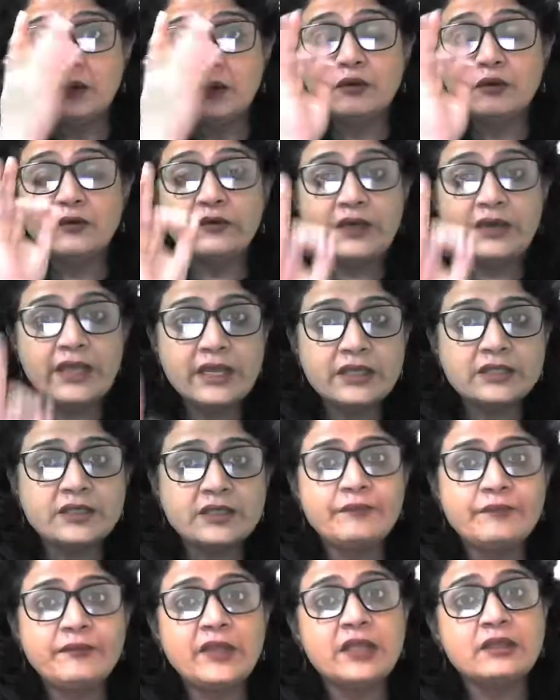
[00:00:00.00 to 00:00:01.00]

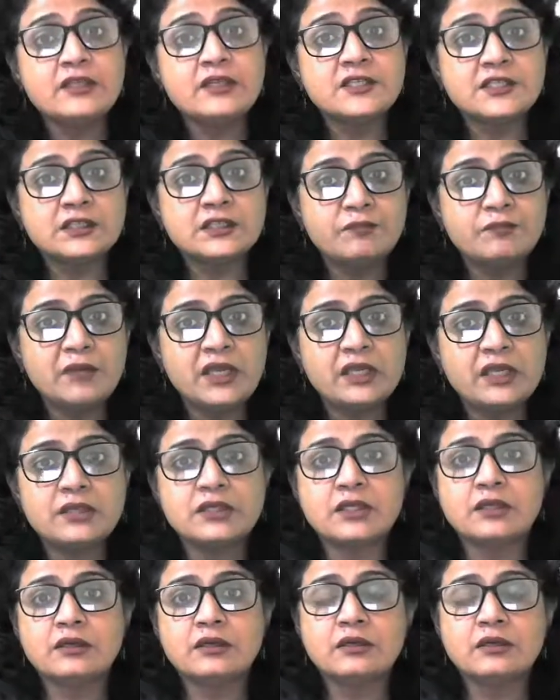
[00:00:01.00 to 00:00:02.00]
Read at the
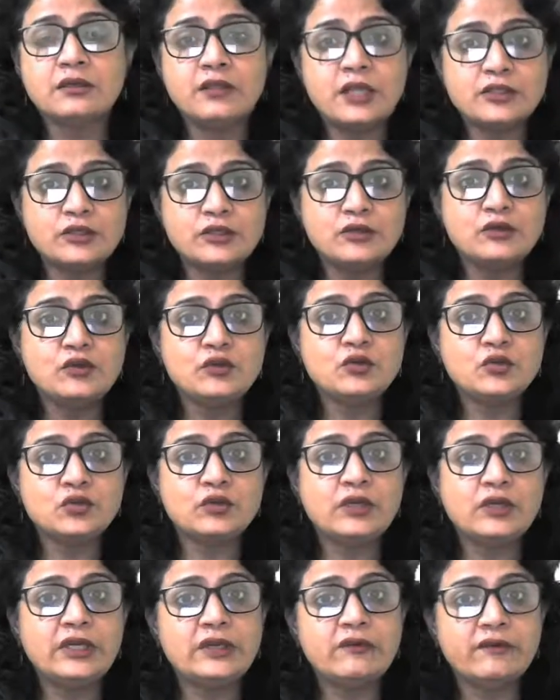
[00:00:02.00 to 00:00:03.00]
speed that you
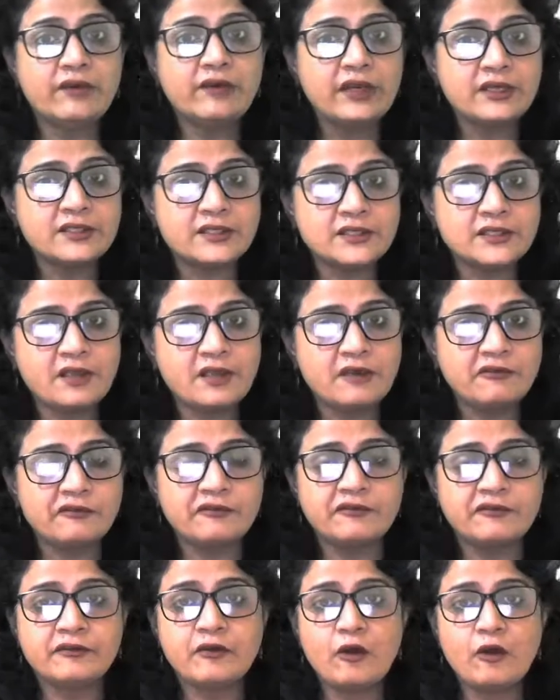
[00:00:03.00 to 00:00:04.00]
usually read
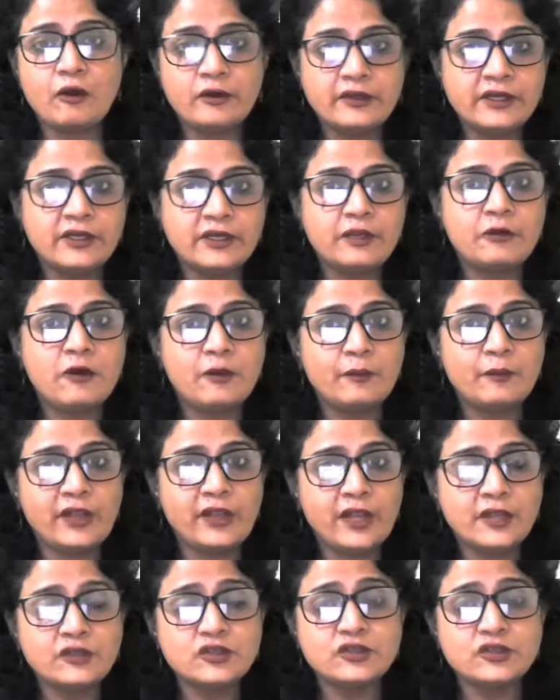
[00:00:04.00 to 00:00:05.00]
stuff or reading
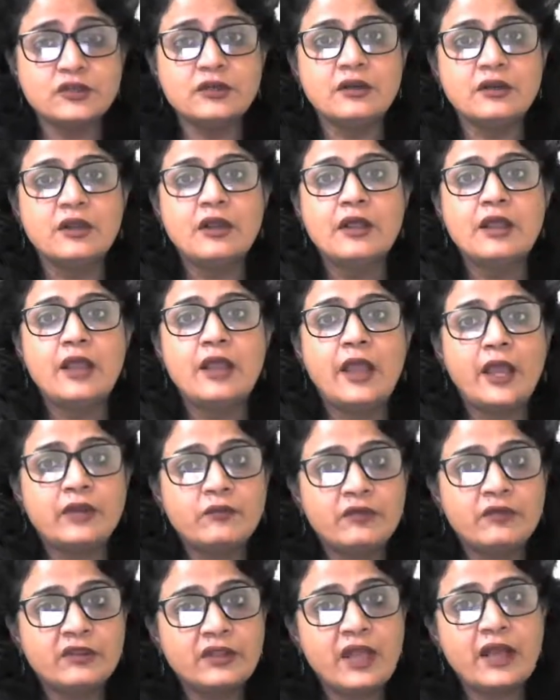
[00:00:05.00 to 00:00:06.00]
comprehension, and
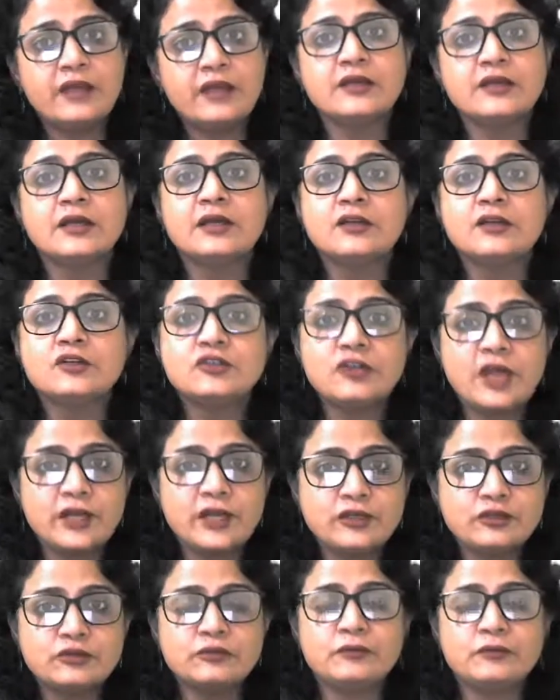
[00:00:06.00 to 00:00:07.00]
with that, try
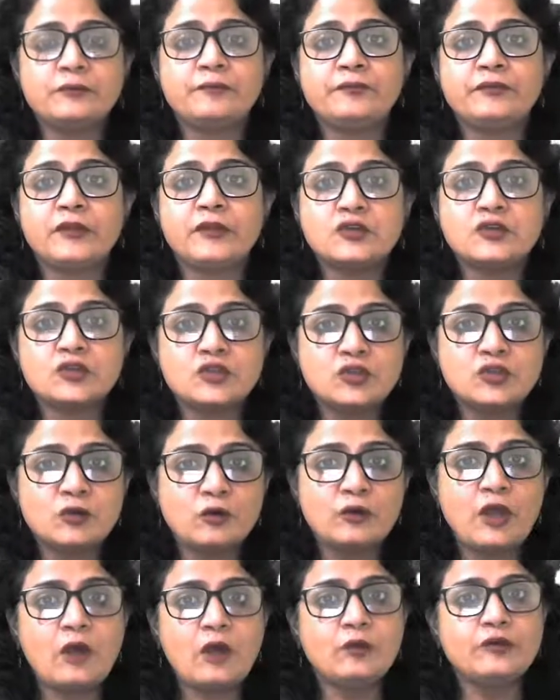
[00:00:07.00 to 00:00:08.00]
to
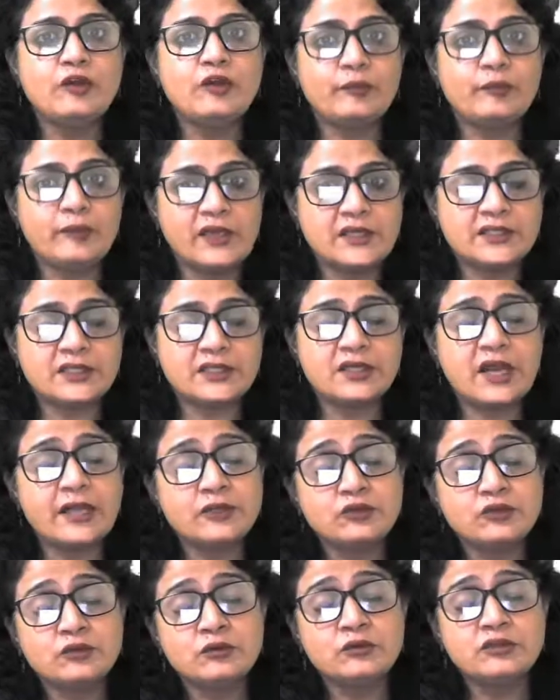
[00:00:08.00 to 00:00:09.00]
slow down your pace. Try
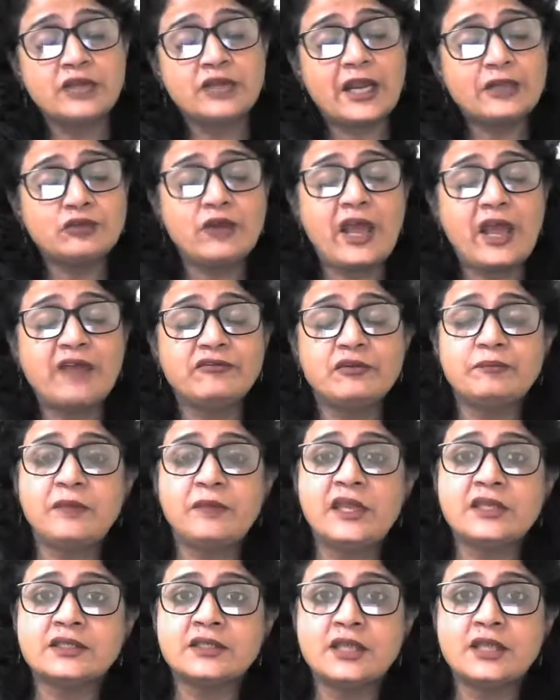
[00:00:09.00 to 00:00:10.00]
to have the
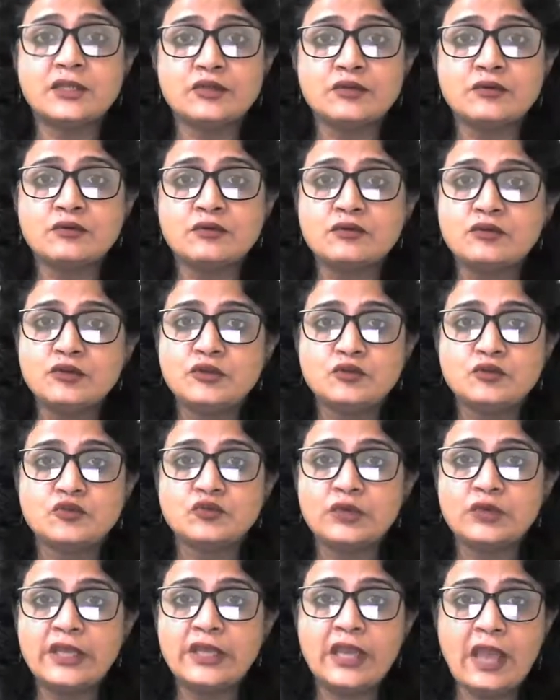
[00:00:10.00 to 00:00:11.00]
pace that you
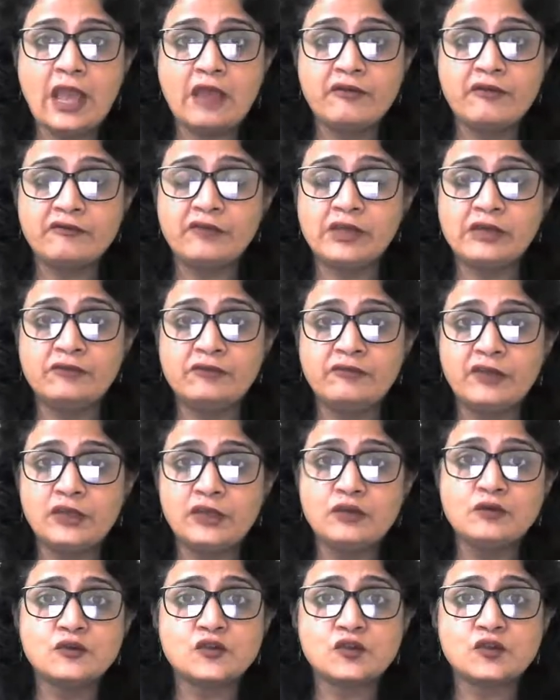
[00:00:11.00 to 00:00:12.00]
usually have when
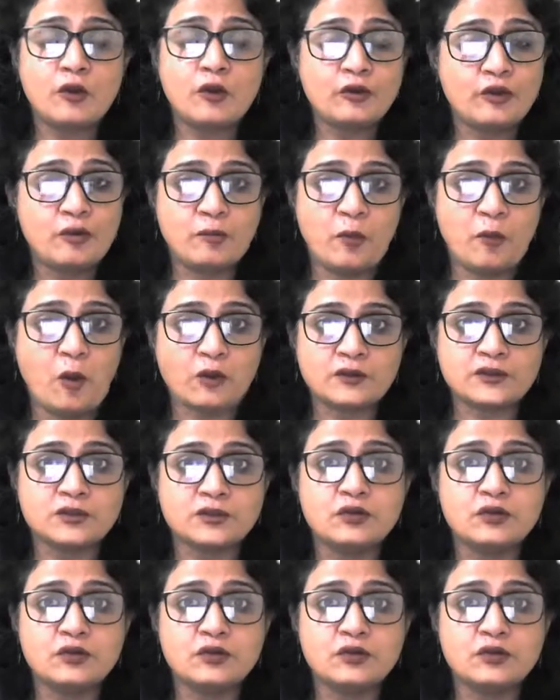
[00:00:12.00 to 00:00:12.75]
you solve your mocks.